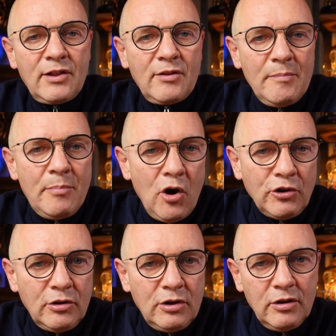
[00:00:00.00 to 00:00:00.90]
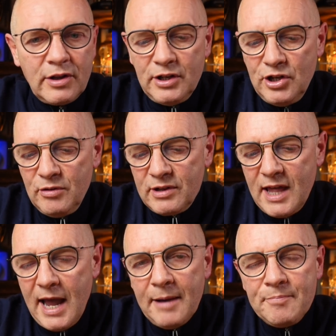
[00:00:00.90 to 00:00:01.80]
some pot noodles and use
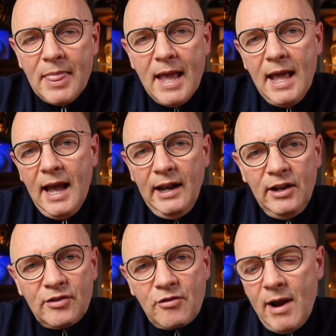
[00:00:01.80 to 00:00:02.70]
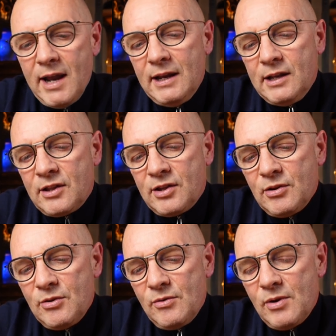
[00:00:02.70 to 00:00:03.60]
that. And it's great
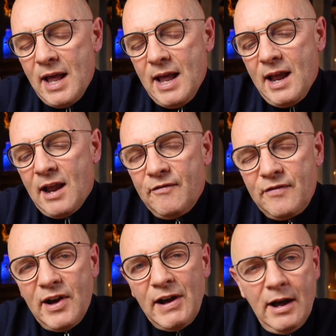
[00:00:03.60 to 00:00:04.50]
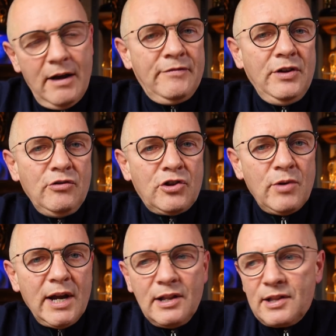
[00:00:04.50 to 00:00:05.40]
to convert a few
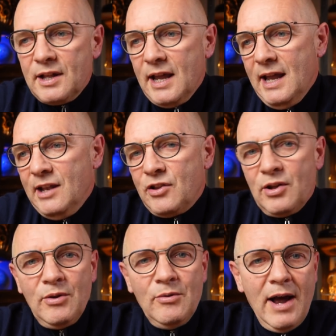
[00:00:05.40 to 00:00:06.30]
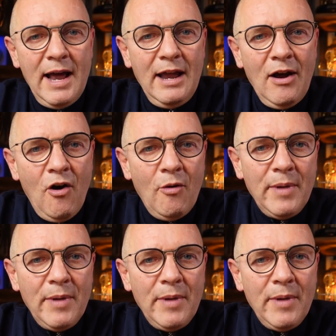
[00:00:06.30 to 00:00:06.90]
twigs into a hot